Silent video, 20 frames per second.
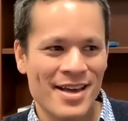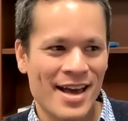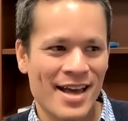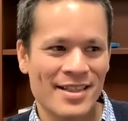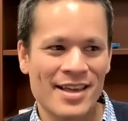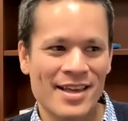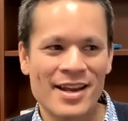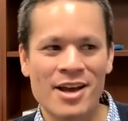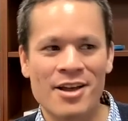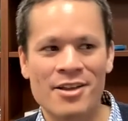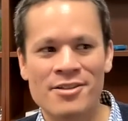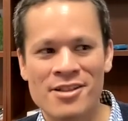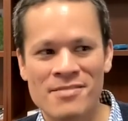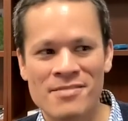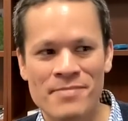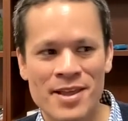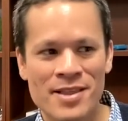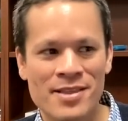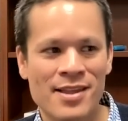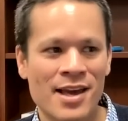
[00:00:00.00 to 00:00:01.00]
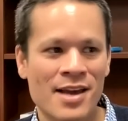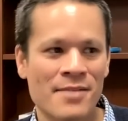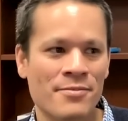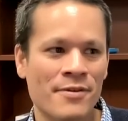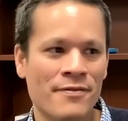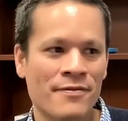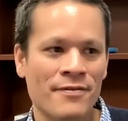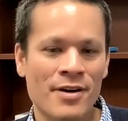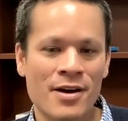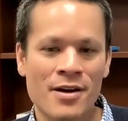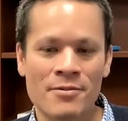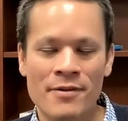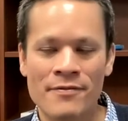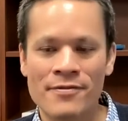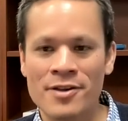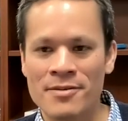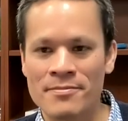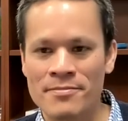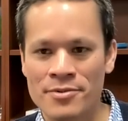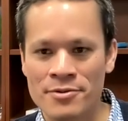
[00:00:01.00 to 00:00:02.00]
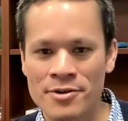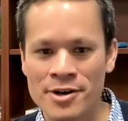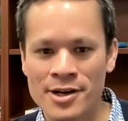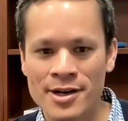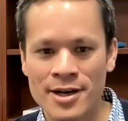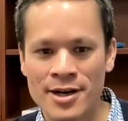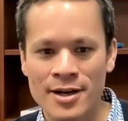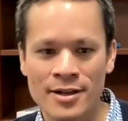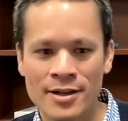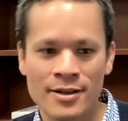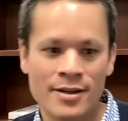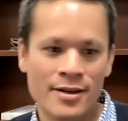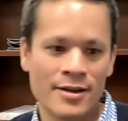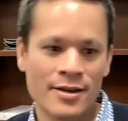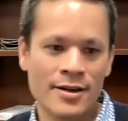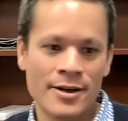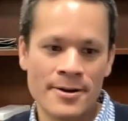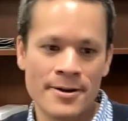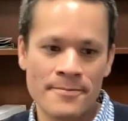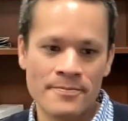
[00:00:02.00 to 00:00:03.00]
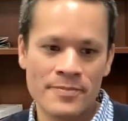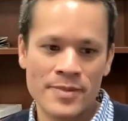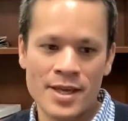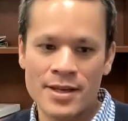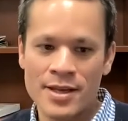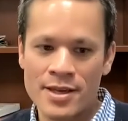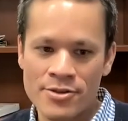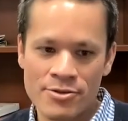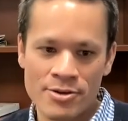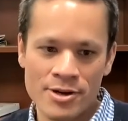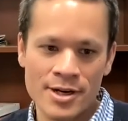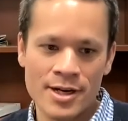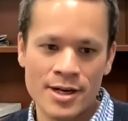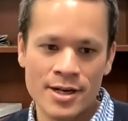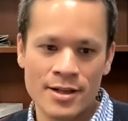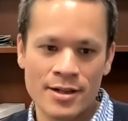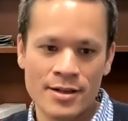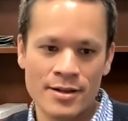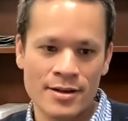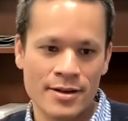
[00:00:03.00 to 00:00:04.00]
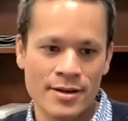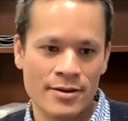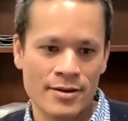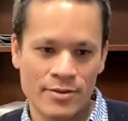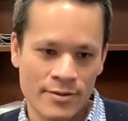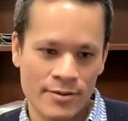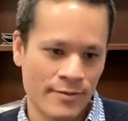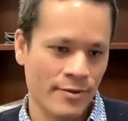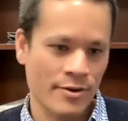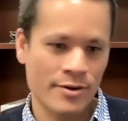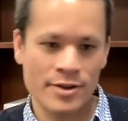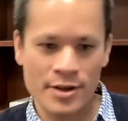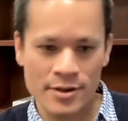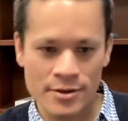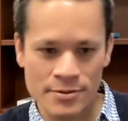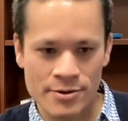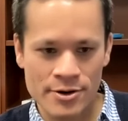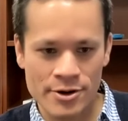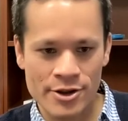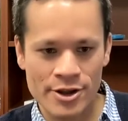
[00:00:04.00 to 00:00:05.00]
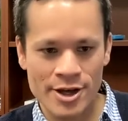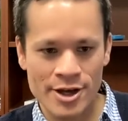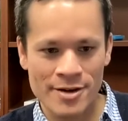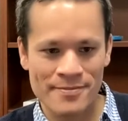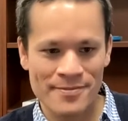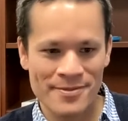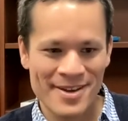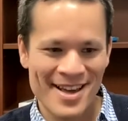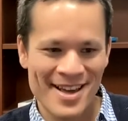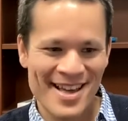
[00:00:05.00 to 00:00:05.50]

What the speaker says: And then I also spent time with Tom Purikal in Israel for another workshop.